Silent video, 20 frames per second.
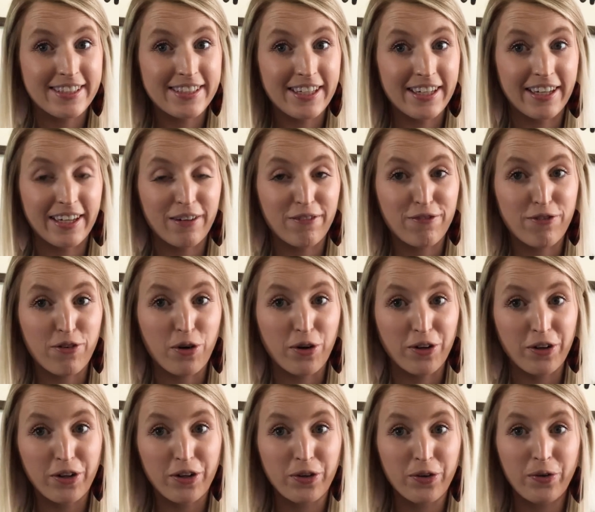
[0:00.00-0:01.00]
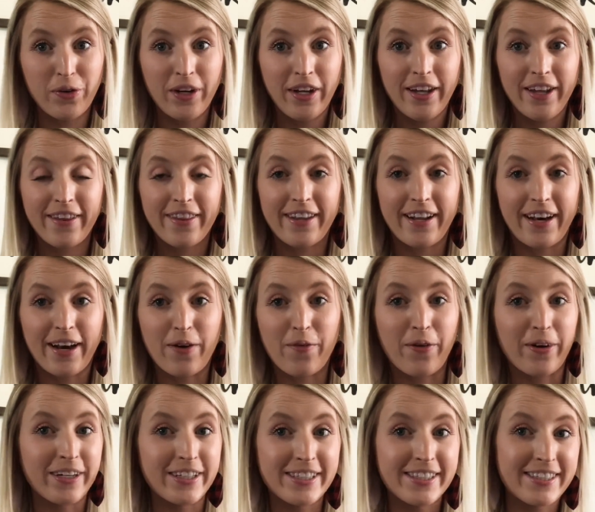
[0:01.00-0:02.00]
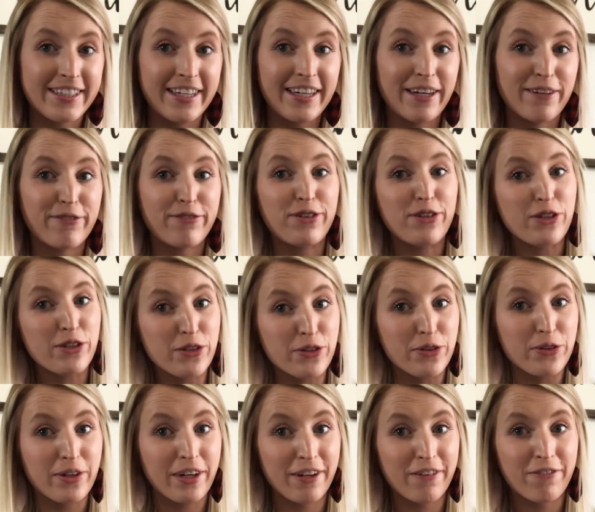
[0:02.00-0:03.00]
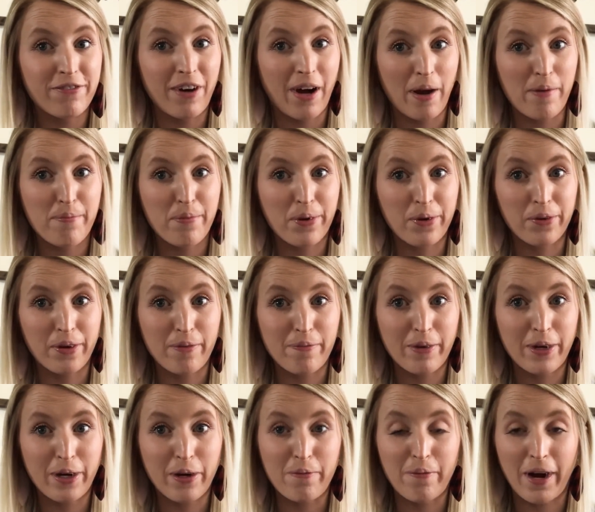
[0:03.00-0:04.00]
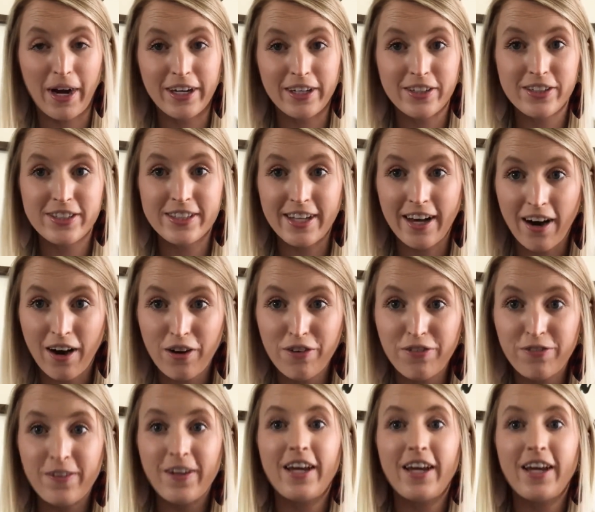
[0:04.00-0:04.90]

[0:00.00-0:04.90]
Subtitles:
ticket for you that I want to see if you can find perimeter by yourself.